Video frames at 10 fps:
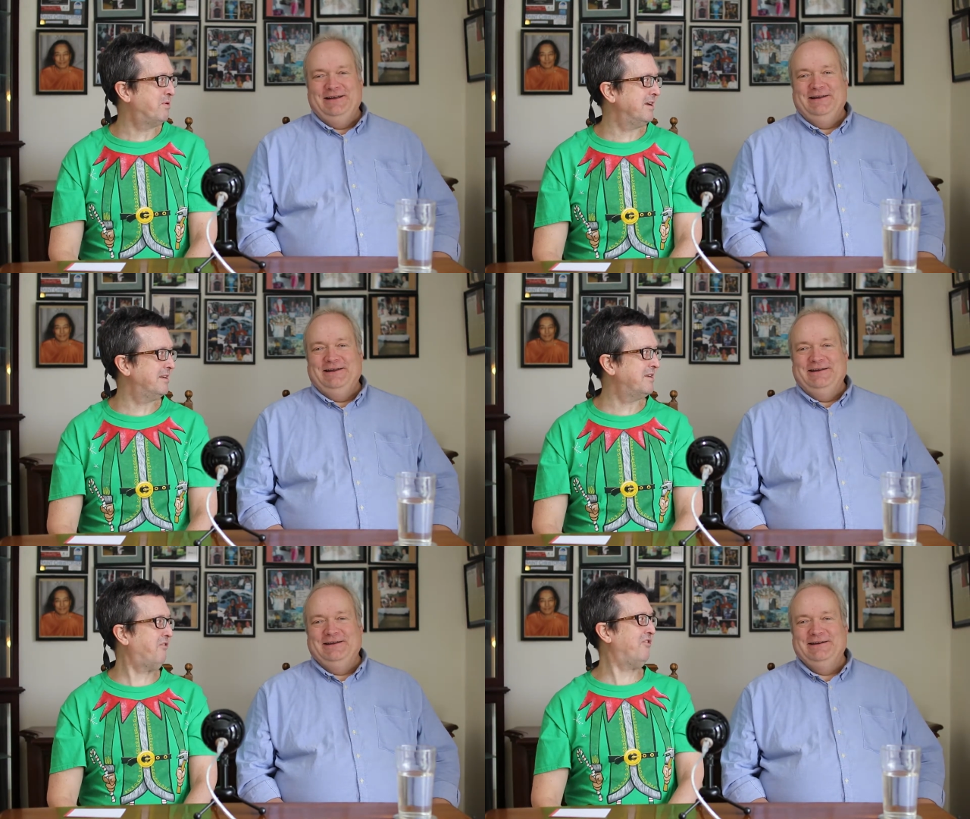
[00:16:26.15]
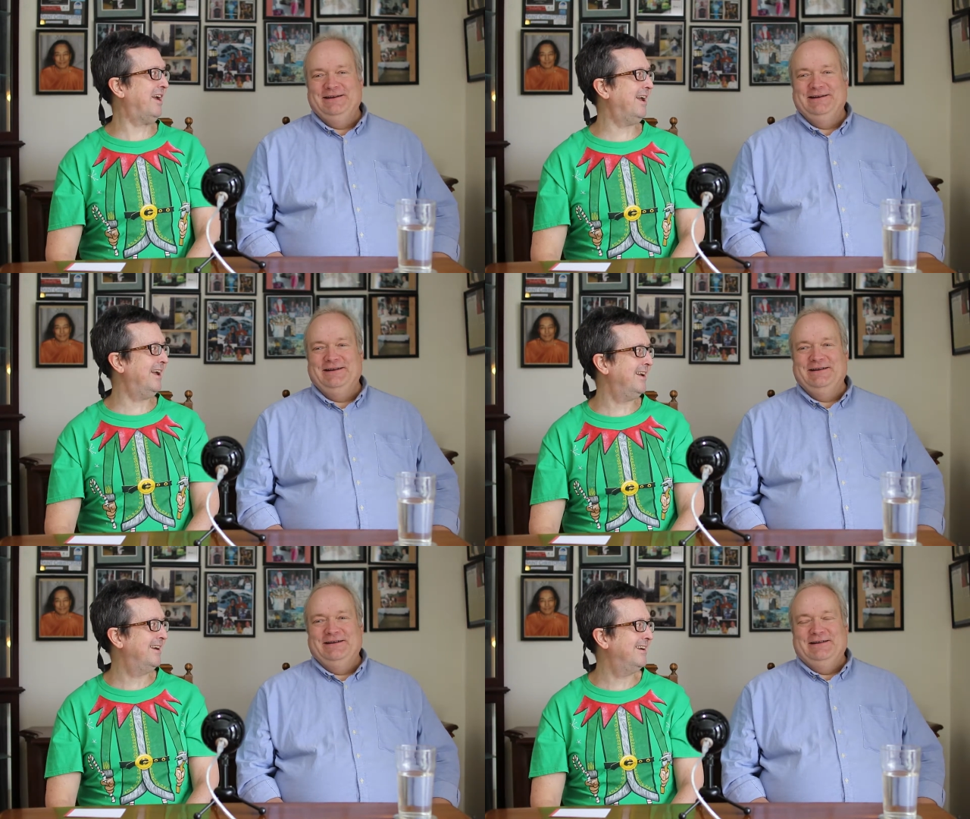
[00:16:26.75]
Speaker 1: pretty tough
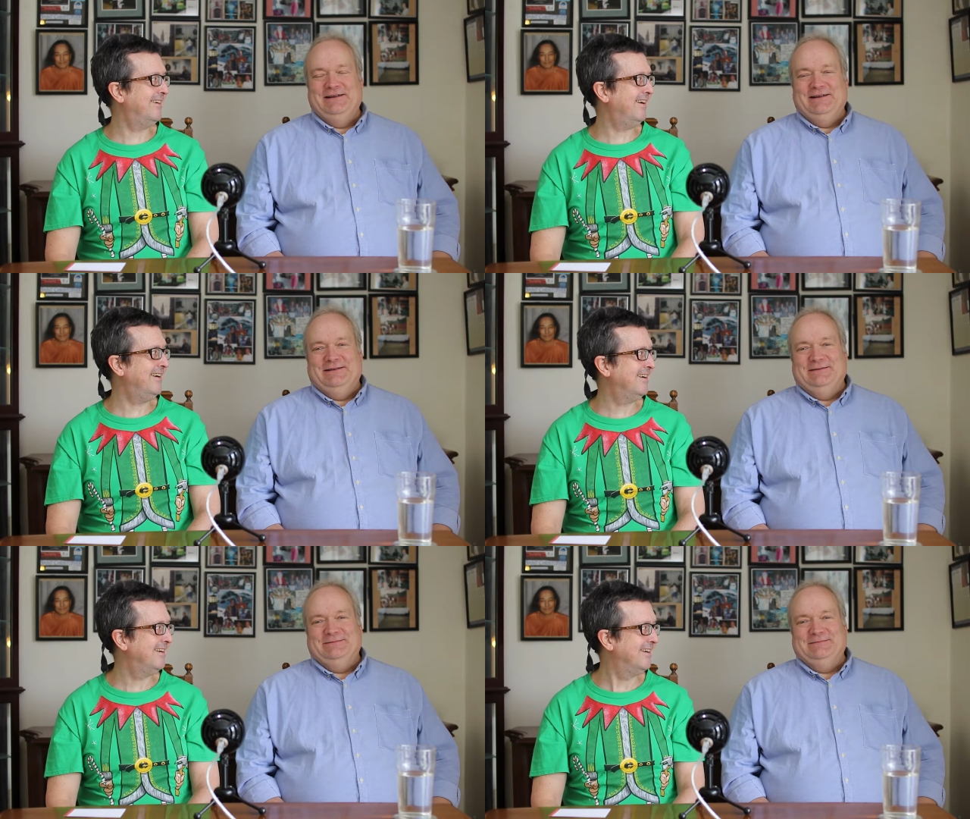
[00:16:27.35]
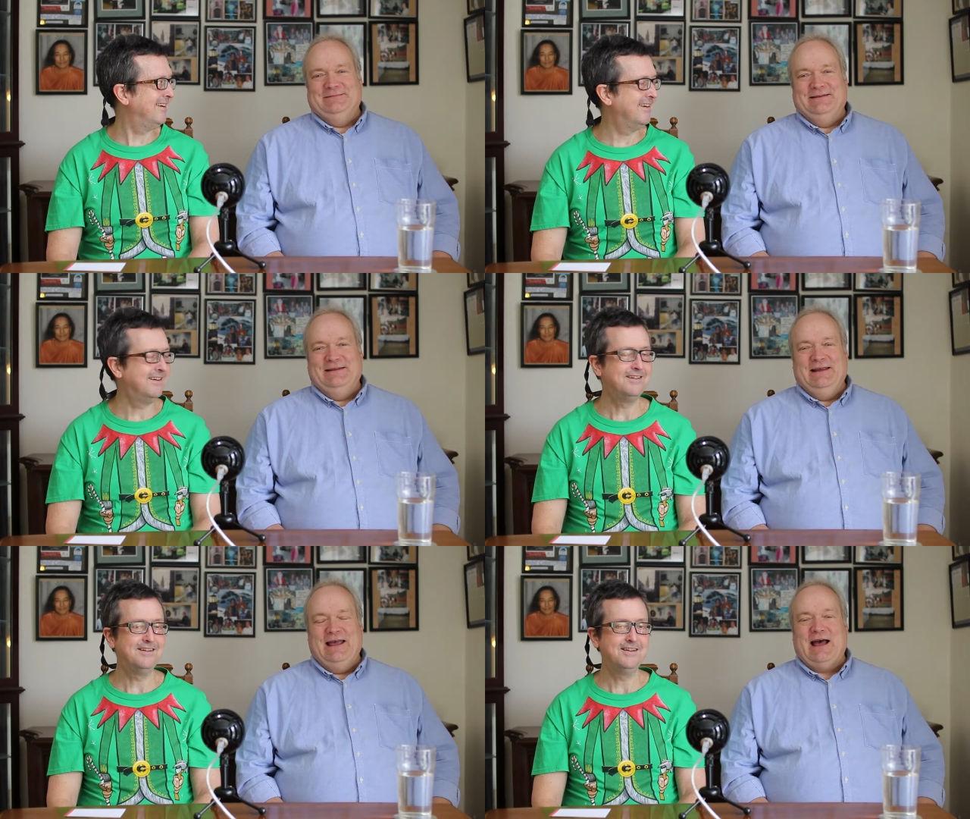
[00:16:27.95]
guy, right?
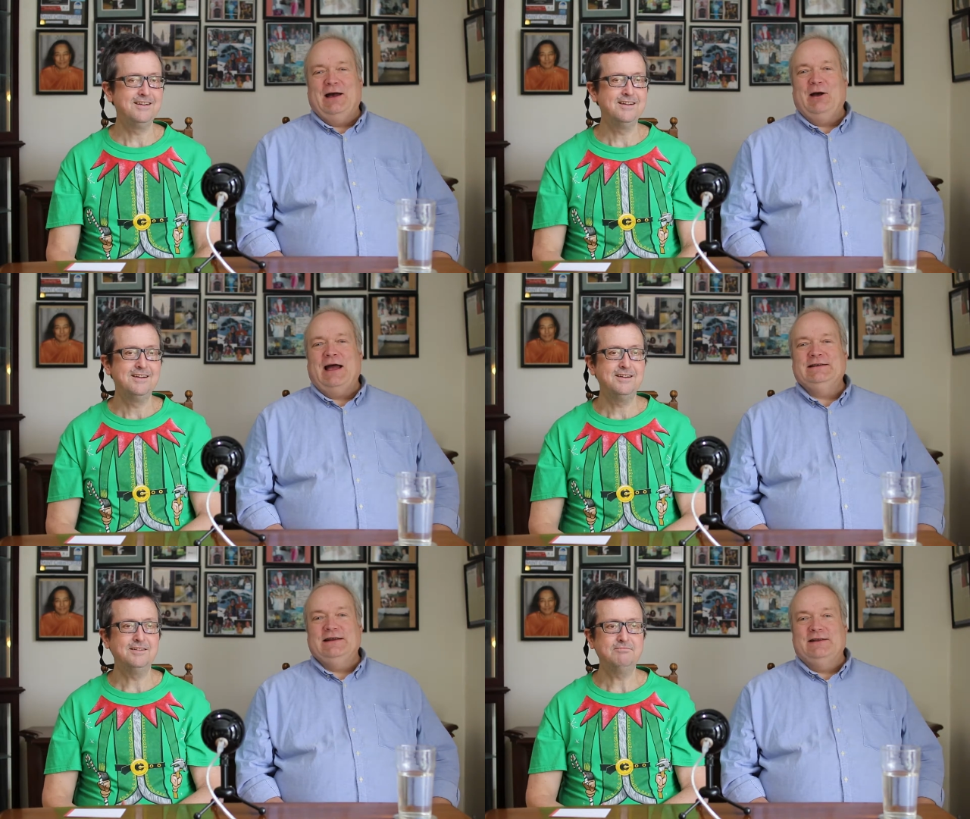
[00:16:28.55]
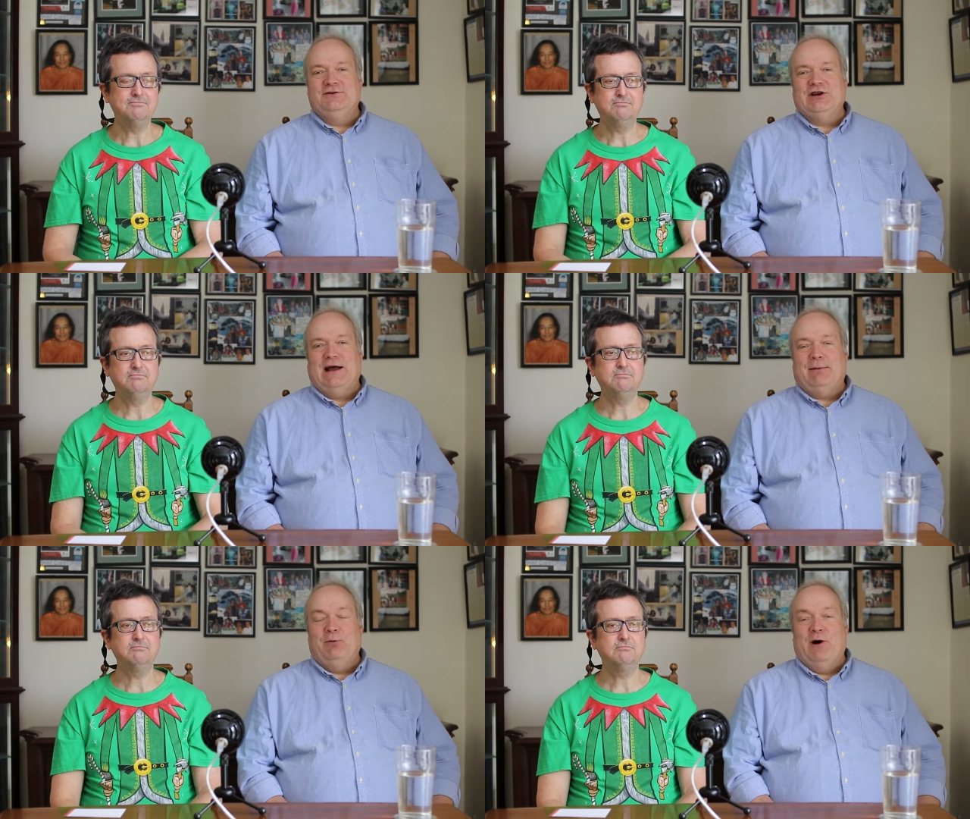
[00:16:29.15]
Speaker 2: Yeah, I, I, did the
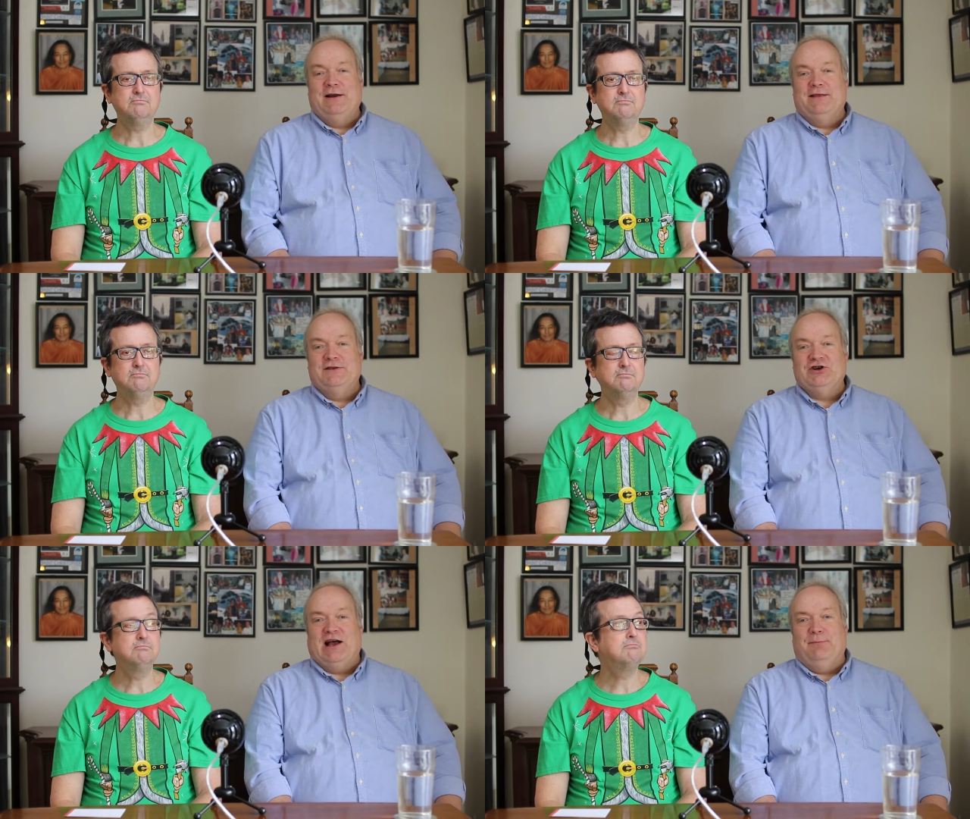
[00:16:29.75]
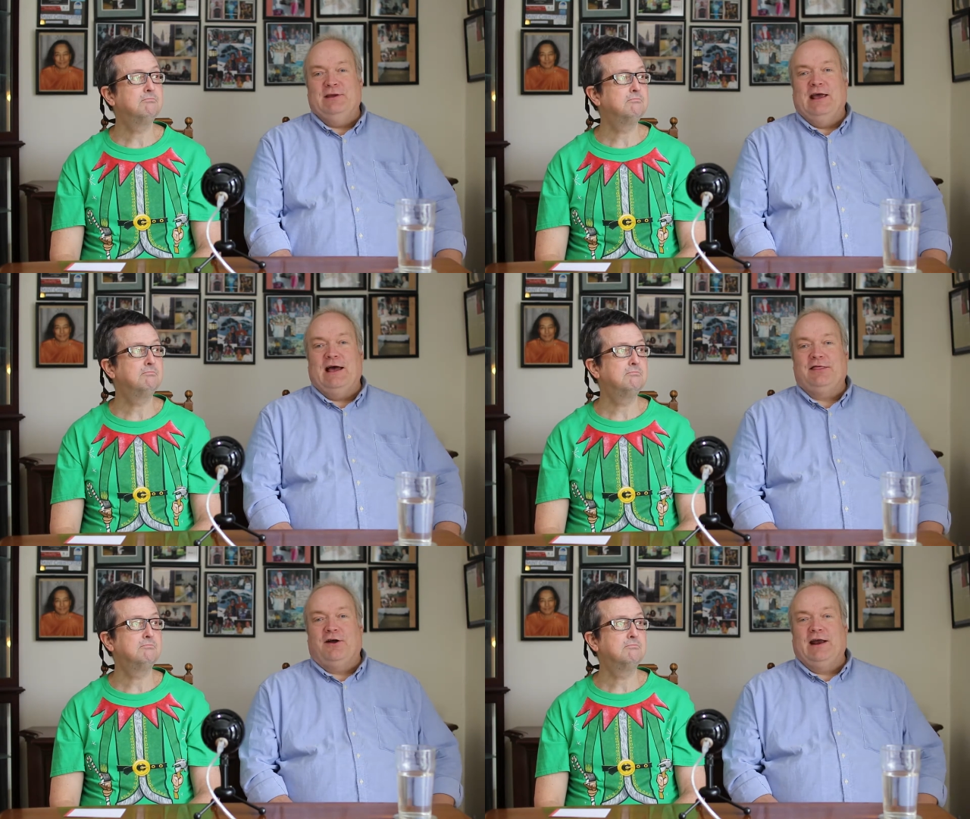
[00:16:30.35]
job. I wanted the job.
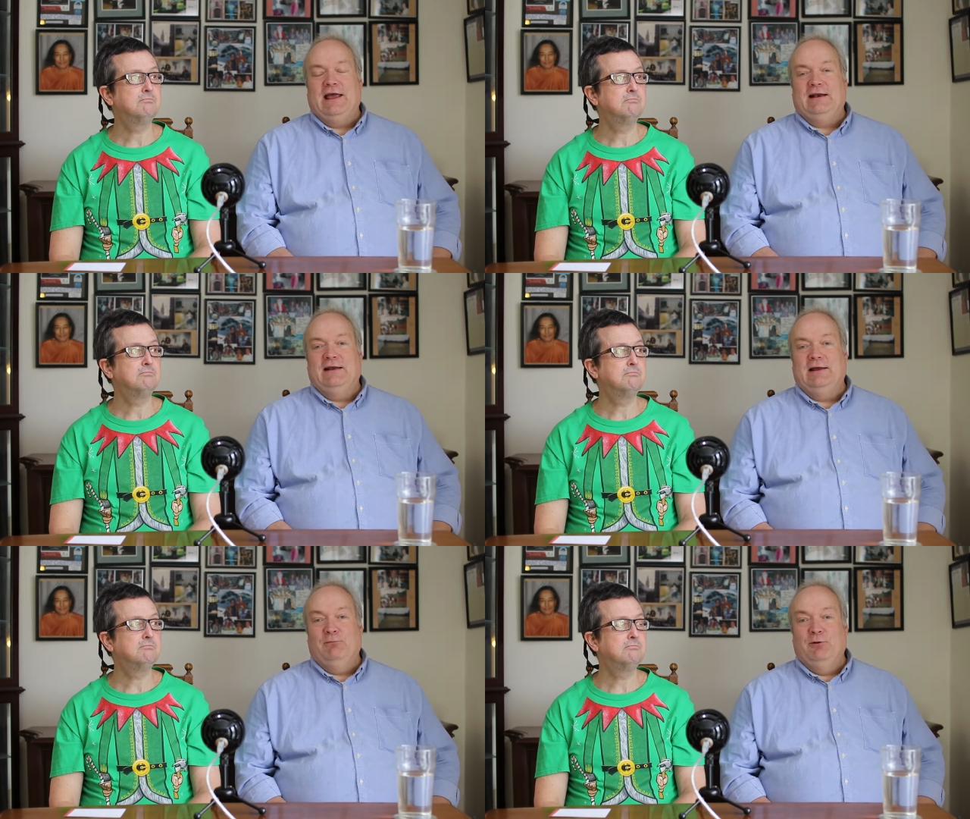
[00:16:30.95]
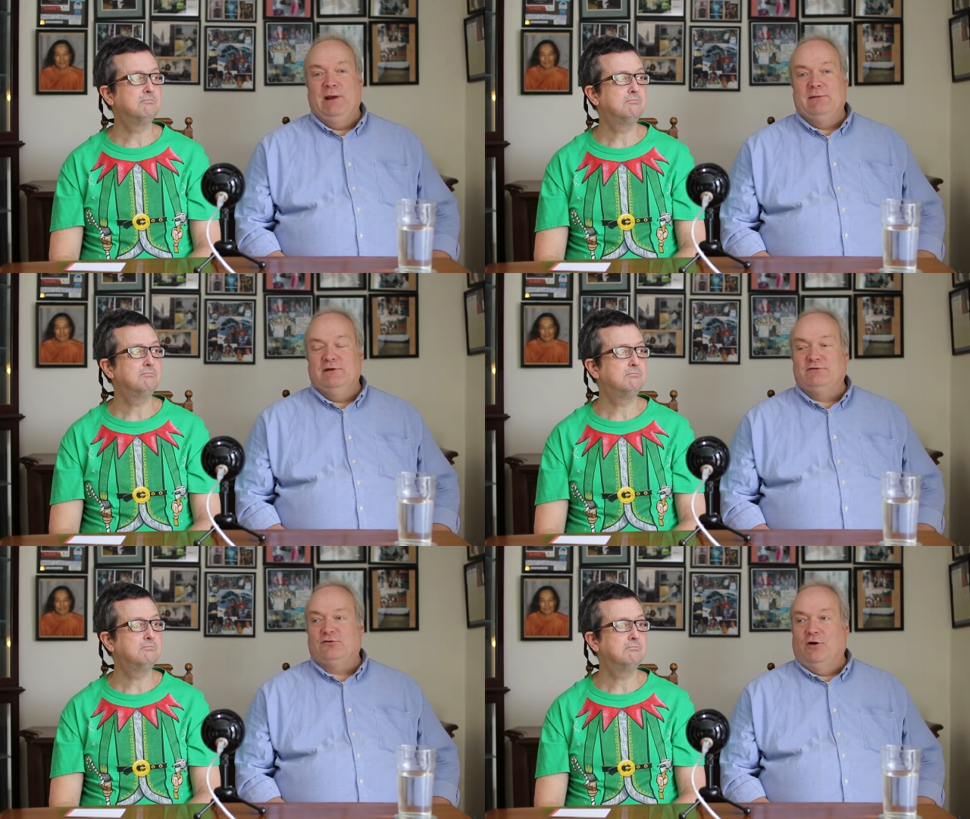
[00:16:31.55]
Yeah, I thought I had it, it would make
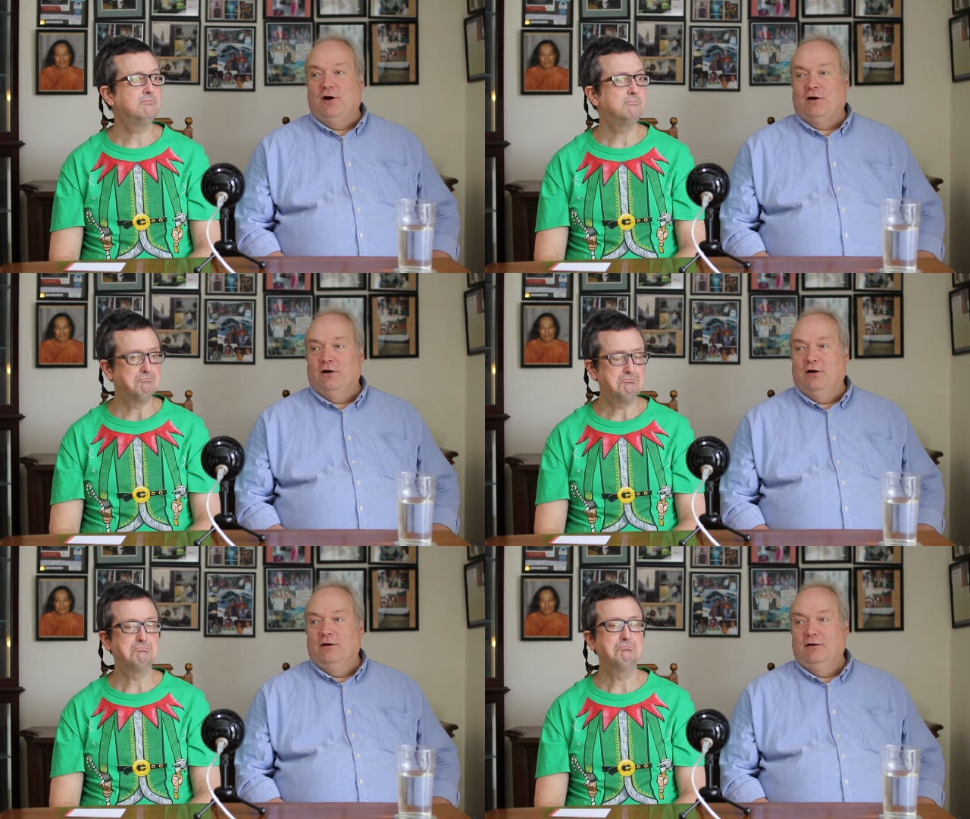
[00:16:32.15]
me stronger.